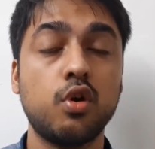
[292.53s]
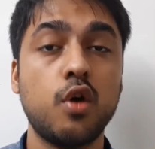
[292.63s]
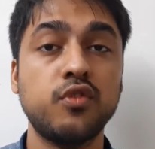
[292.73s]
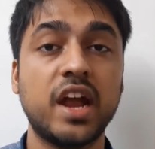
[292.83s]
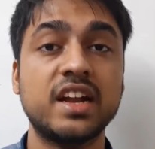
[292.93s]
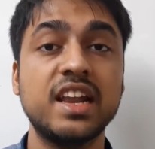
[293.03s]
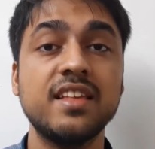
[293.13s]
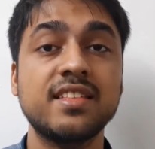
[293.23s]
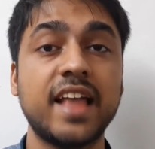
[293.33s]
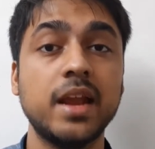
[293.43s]
of at
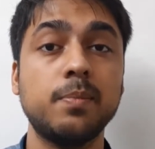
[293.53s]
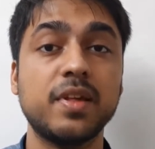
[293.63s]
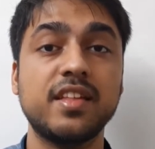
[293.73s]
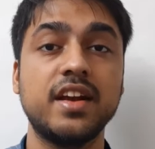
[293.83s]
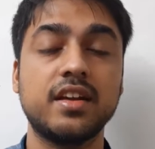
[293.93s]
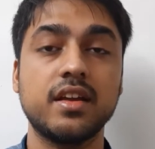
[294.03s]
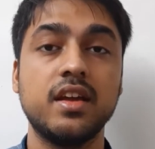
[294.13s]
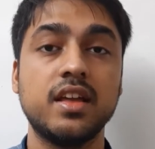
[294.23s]
least 9%,